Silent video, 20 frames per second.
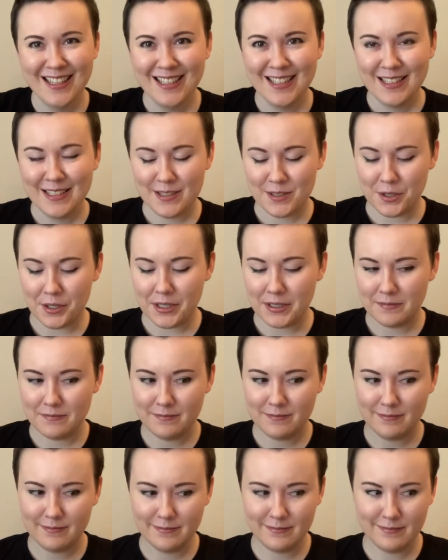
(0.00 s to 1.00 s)
Sorry.
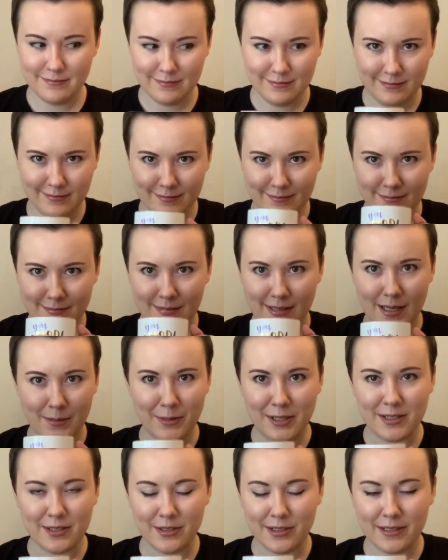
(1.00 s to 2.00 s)
I'm
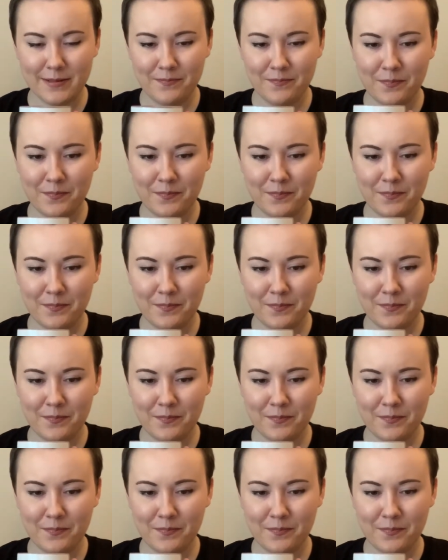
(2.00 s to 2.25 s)
not sorry.